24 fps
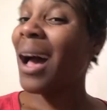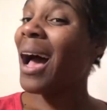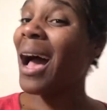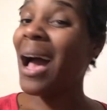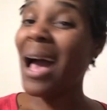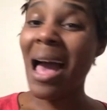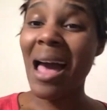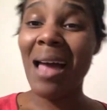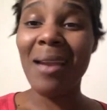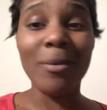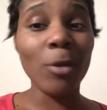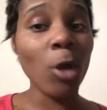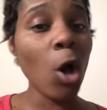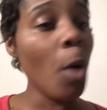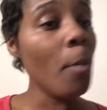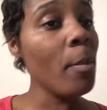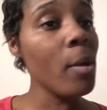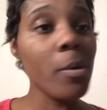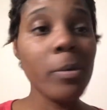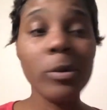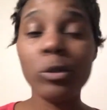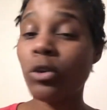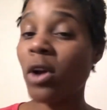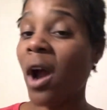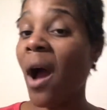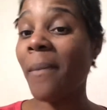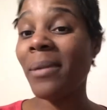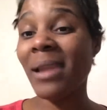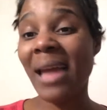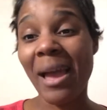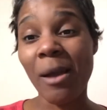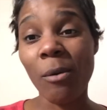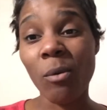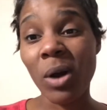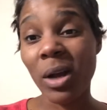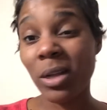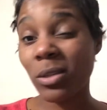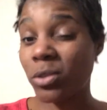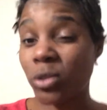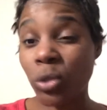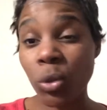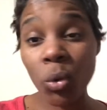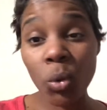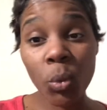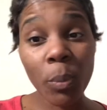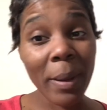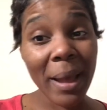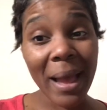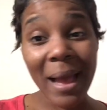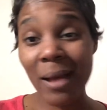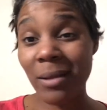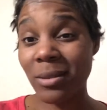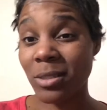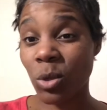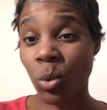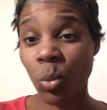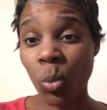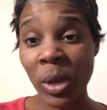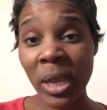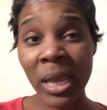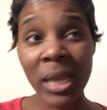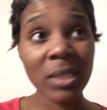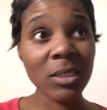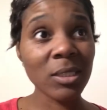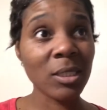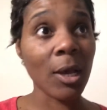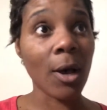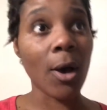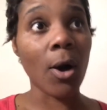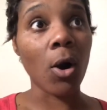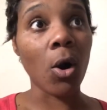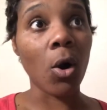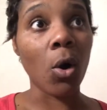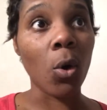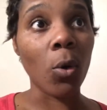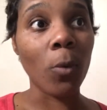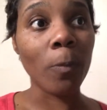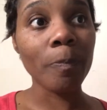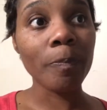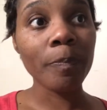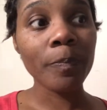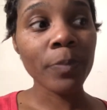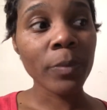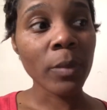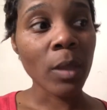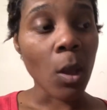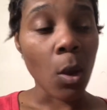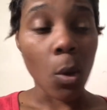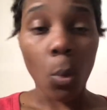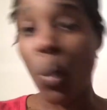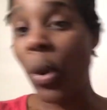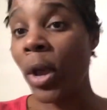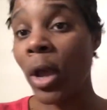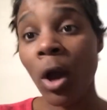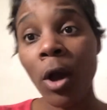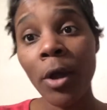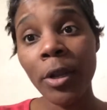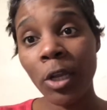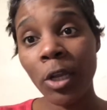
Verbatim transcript: I normally would drop like what two pounds a week, so we're gonna